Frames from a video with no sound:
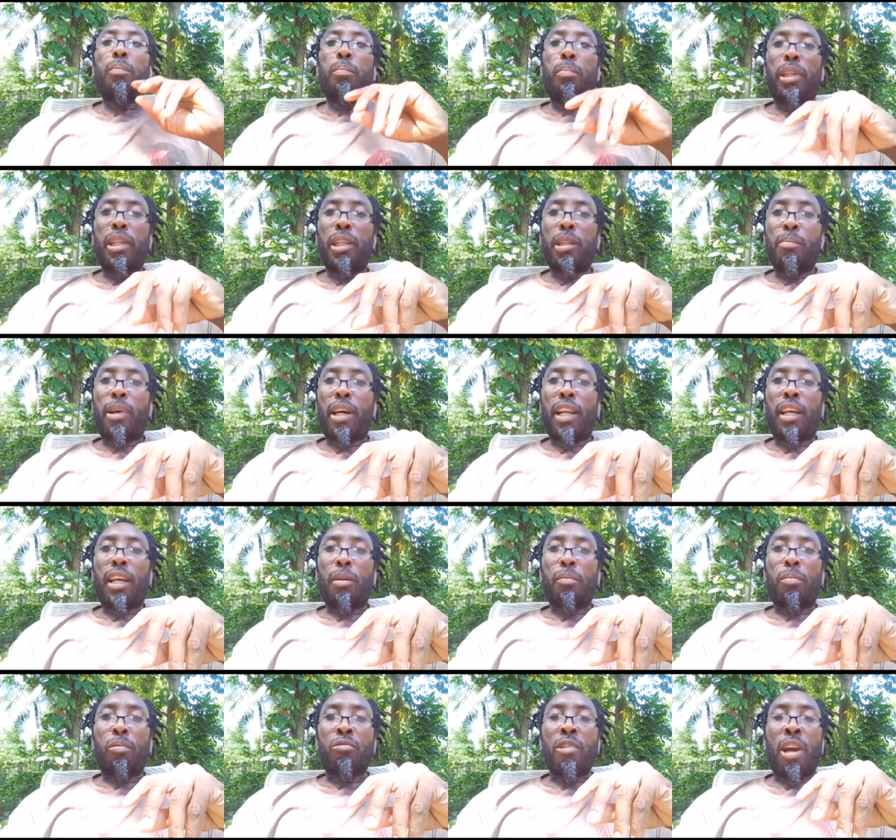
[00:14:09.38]
peel
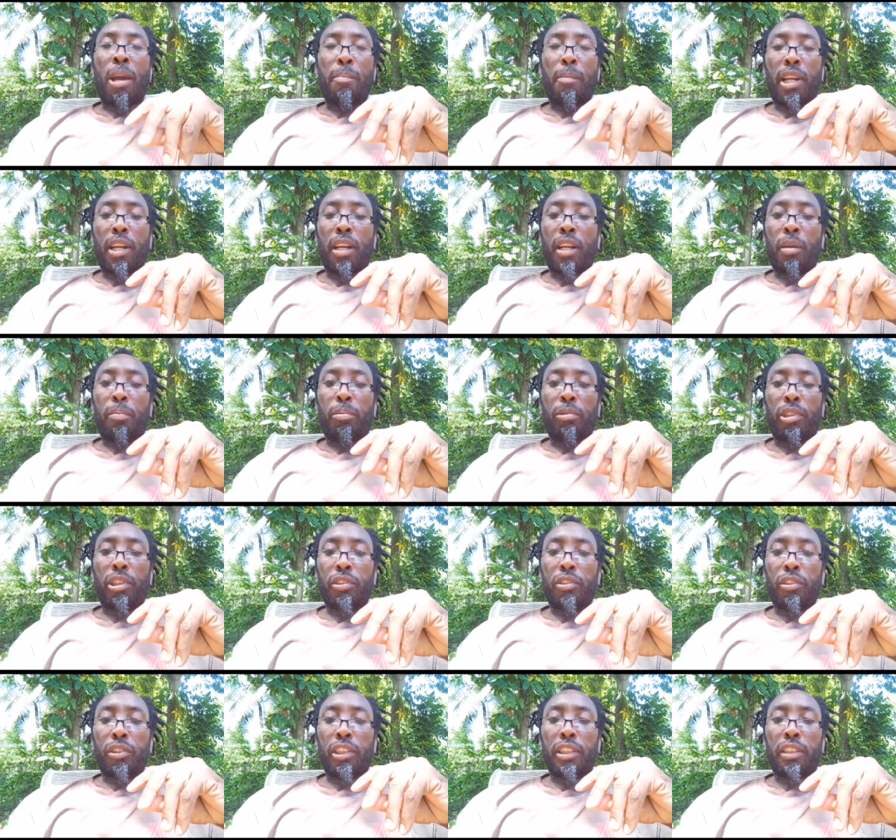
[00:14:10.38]
banana ripe banana put
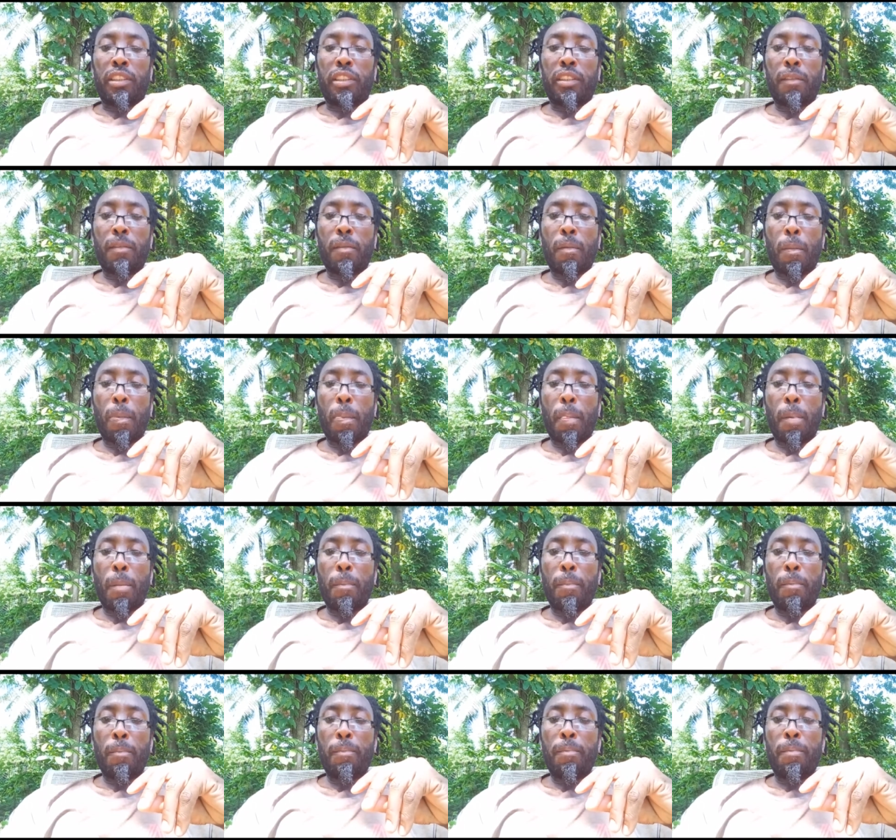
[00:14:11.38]
into it
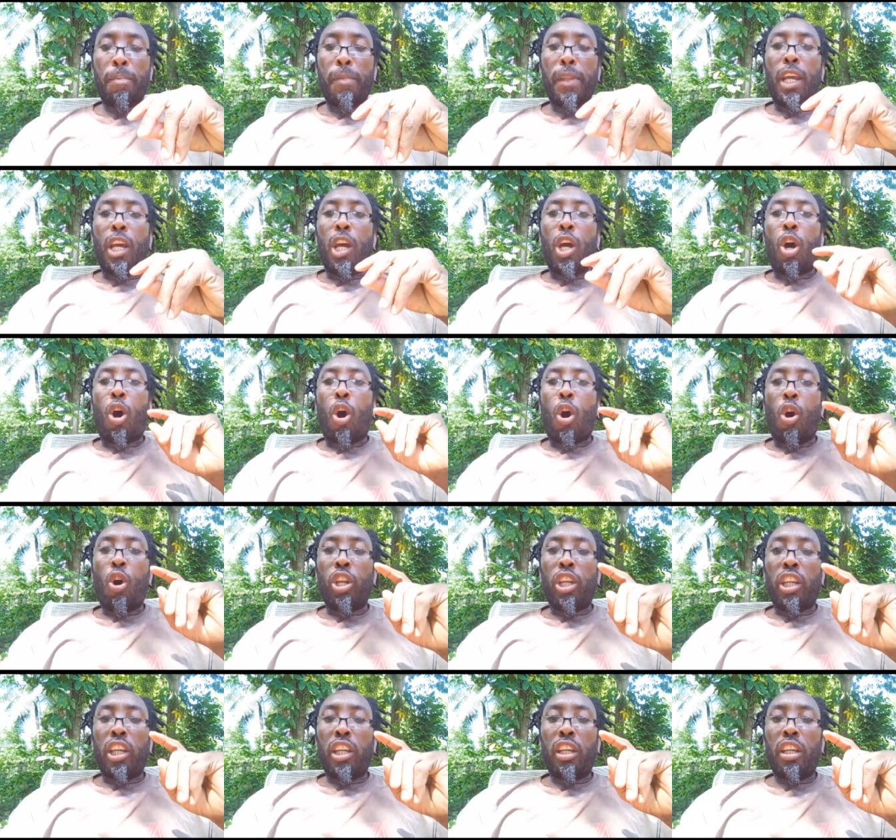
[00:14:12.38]

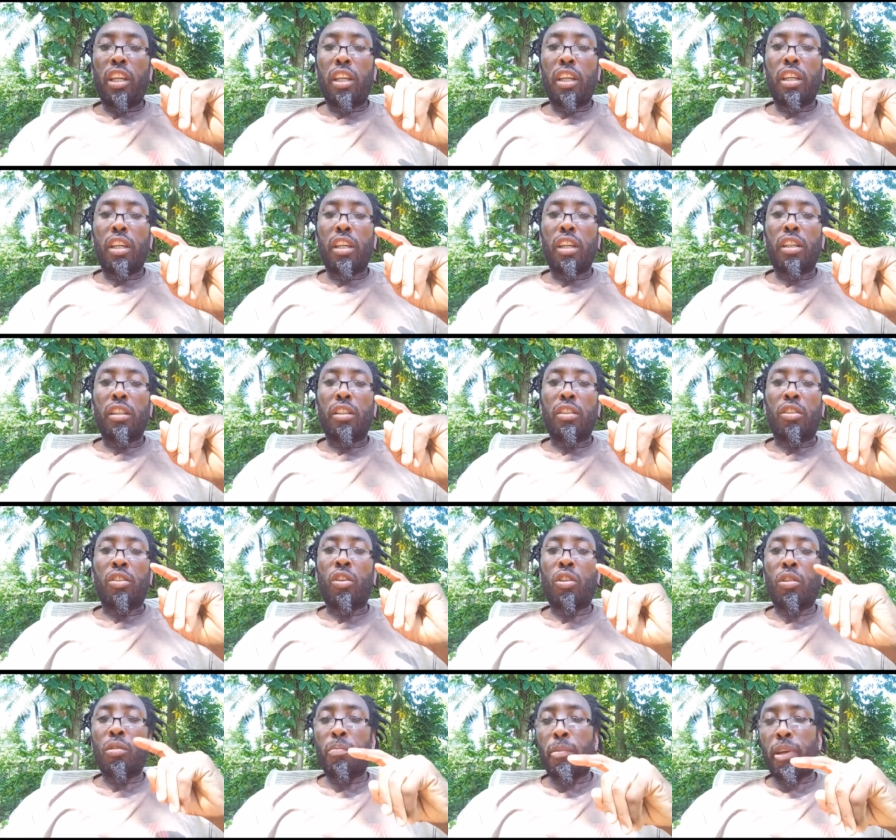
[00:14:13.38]
honey your
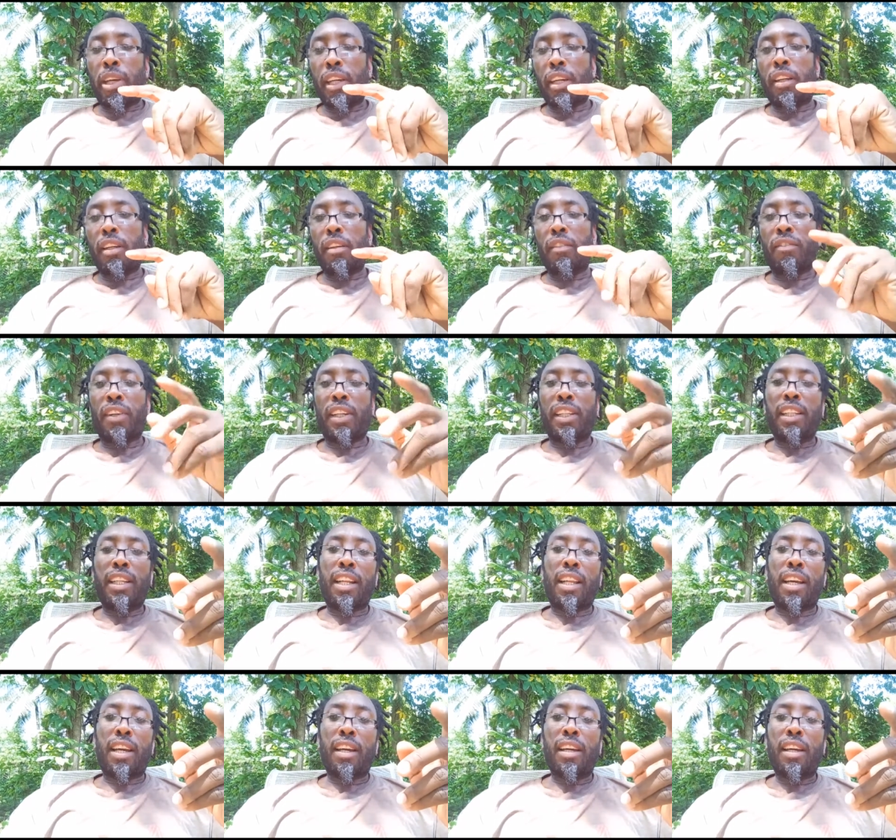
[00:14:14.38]
nutmeg
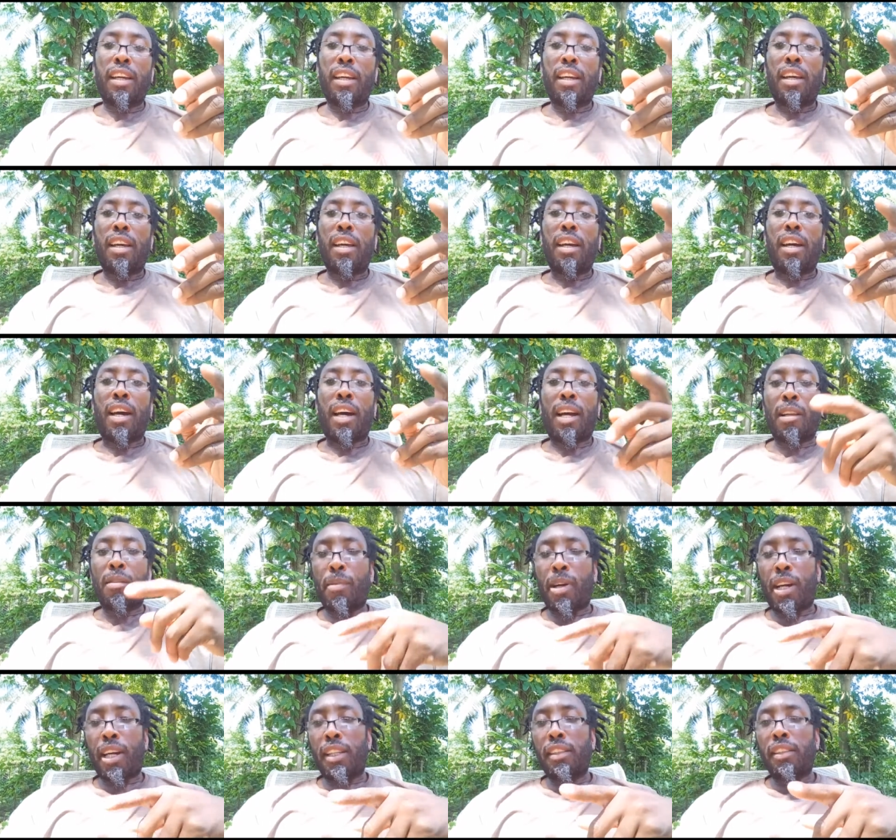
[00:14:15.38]
vanilla
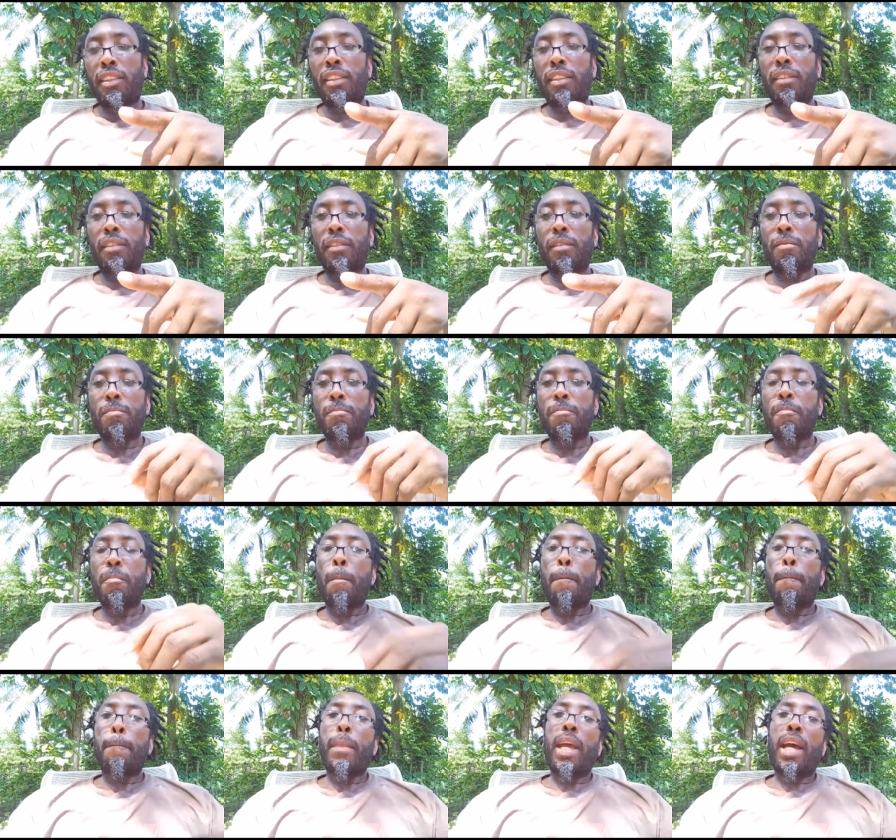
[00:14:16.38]
almond
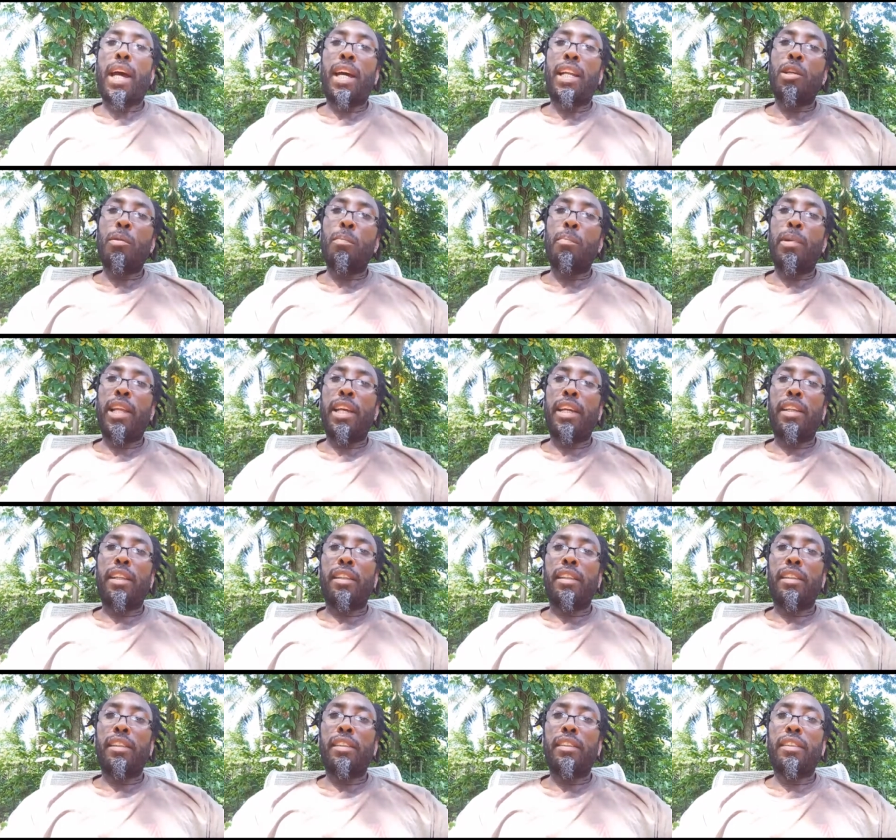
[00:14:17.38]
and your blend.
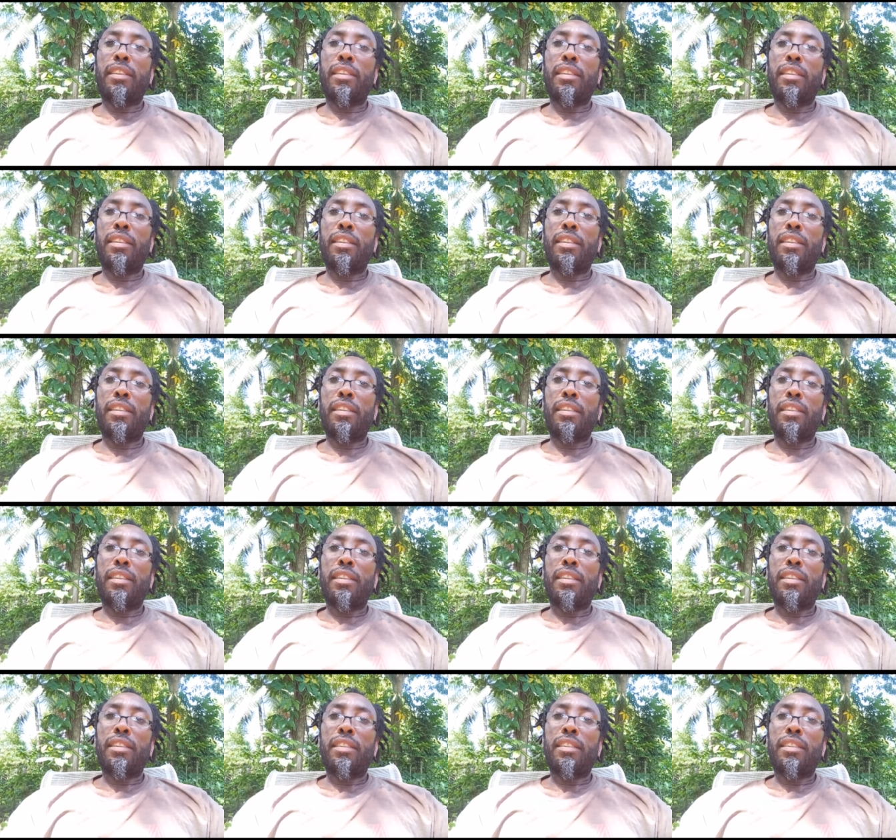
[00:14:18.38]

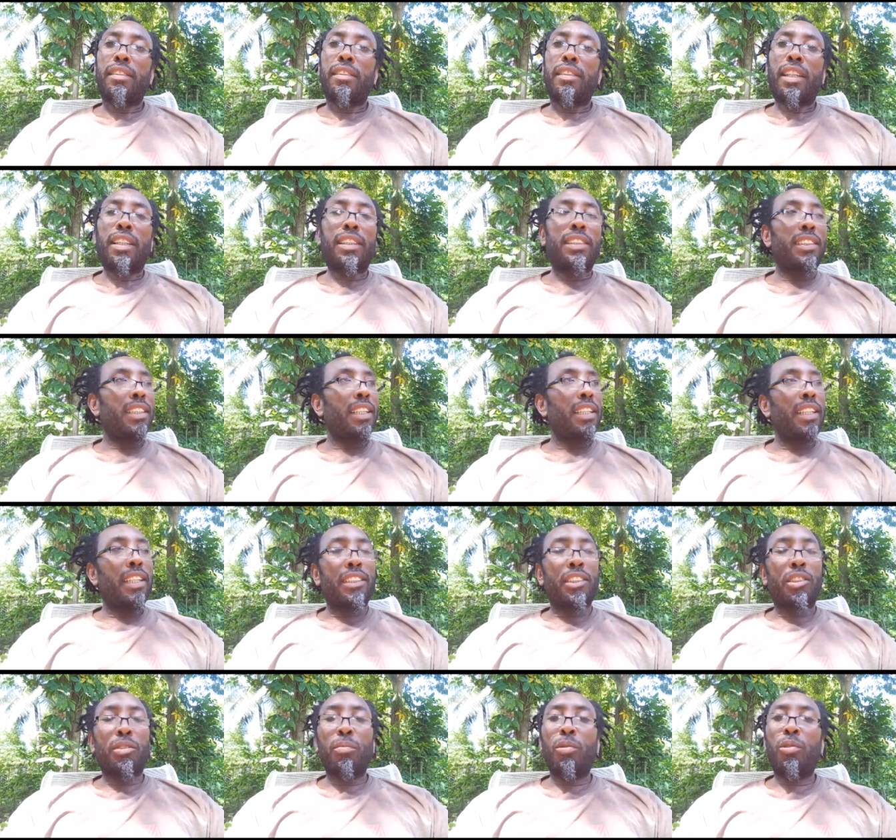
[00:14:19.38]
That is the
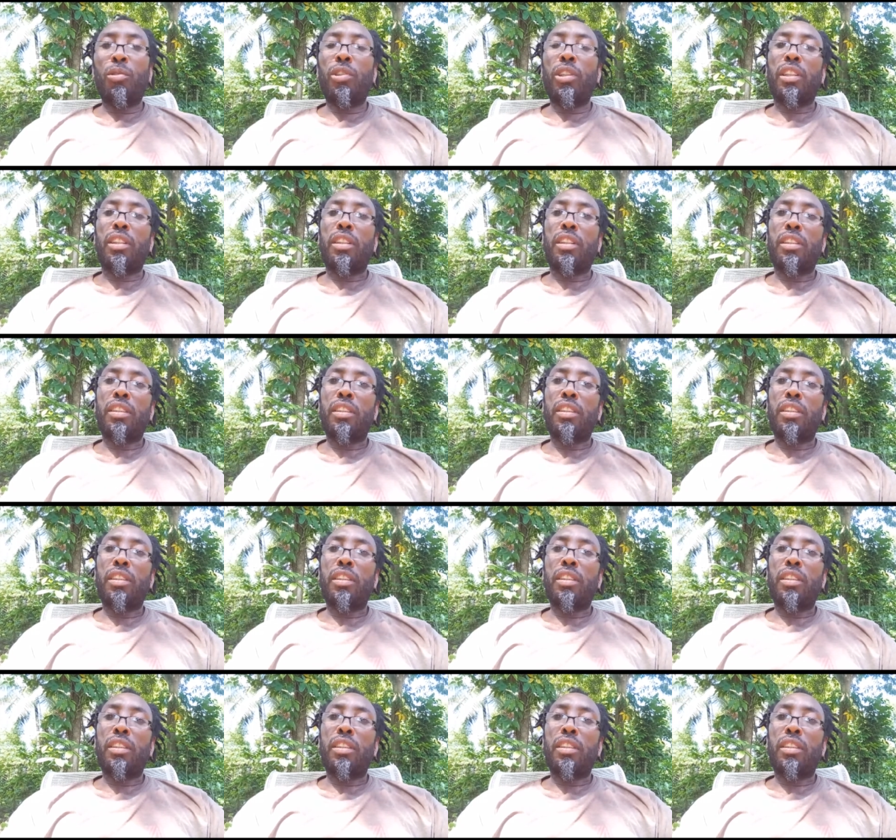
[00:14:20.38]
next smoothie.